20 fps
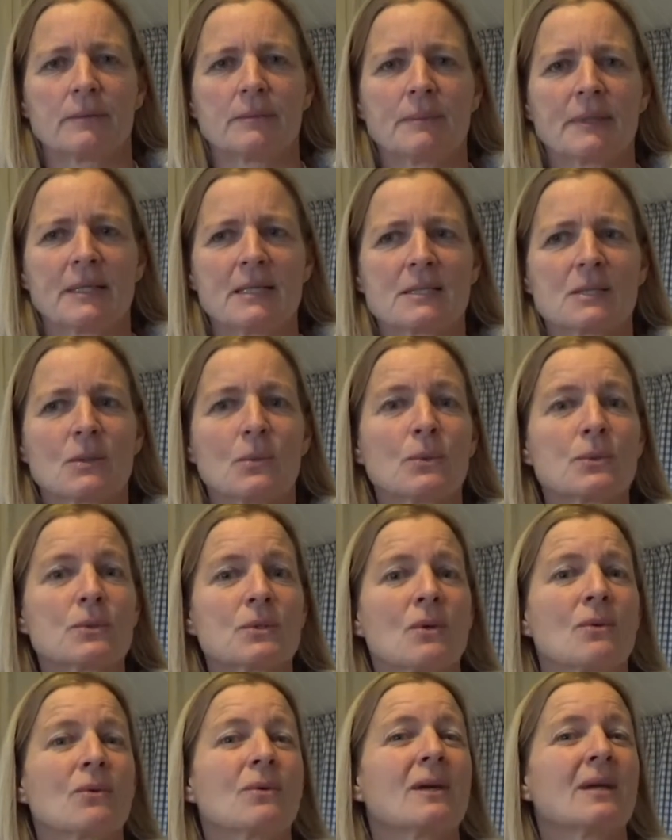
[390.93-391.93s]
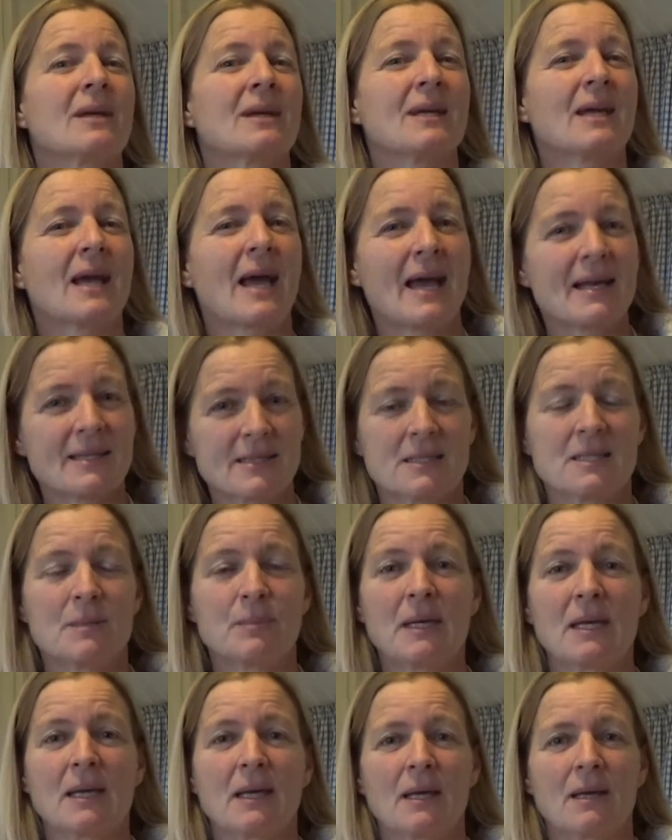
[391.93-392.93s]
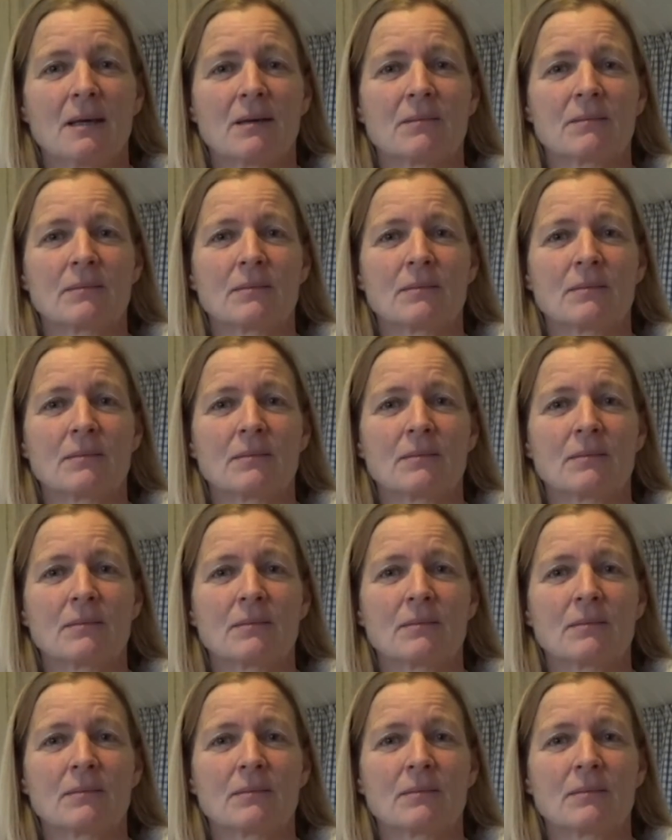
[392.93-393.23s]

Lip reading: But it's also, it has to be.